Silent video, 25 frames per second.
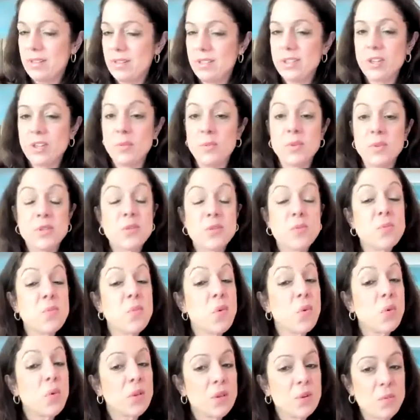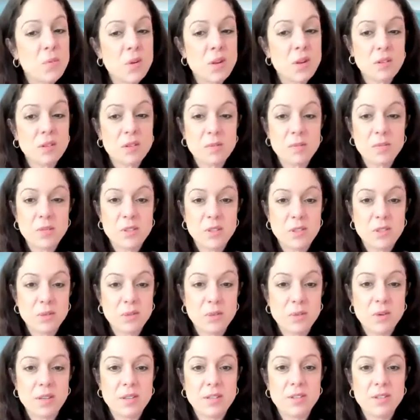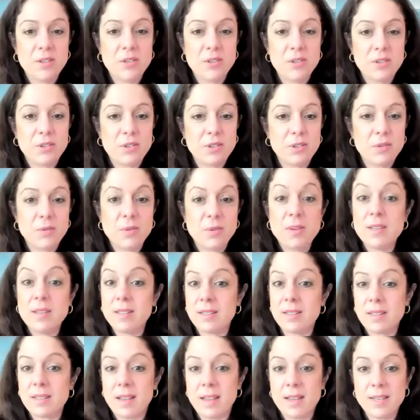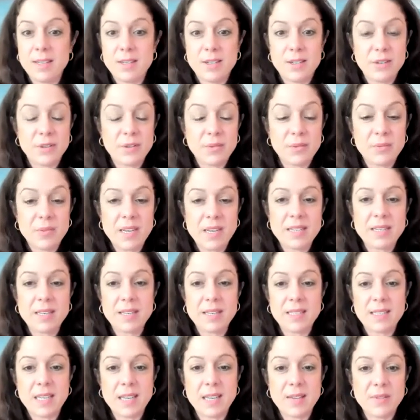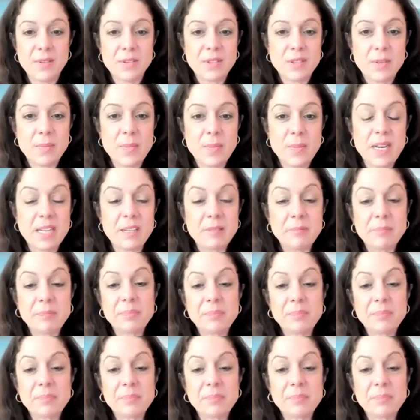So, but you're more than welcome to do one should you decide to. It does save you some money.